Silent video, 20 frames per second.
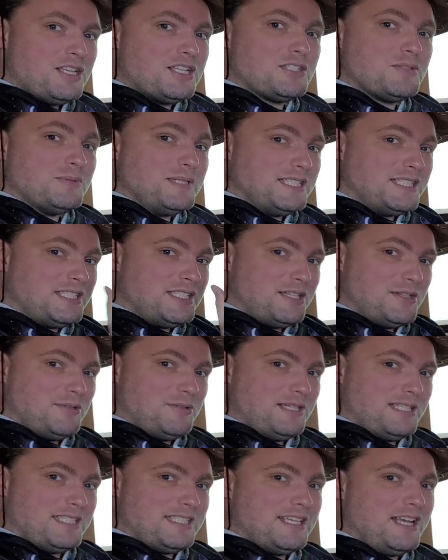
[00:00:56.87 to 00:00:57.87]

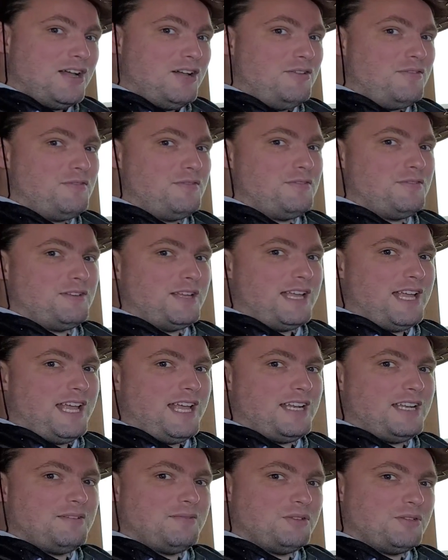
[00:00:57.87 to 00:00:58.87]
Switcheo itself,
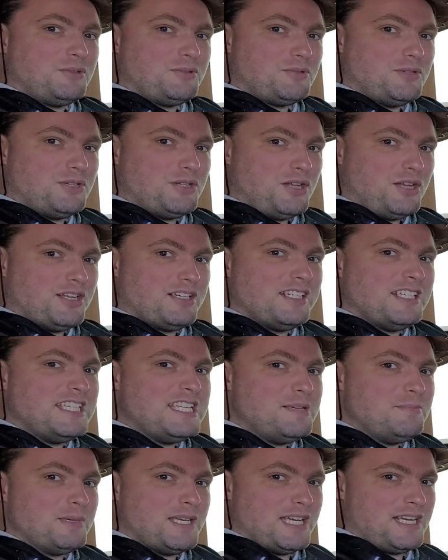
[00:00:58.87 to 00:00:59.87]
and it will run on
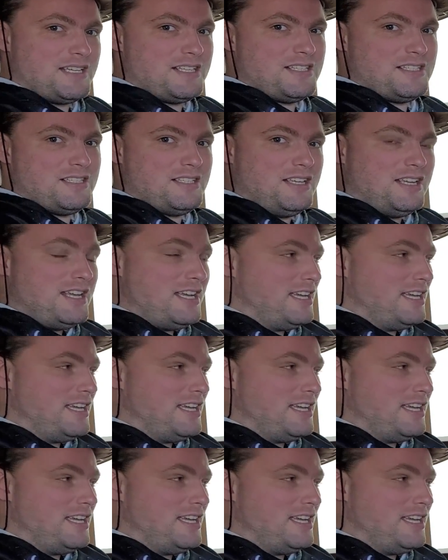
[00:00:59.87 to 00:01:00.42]
Demex,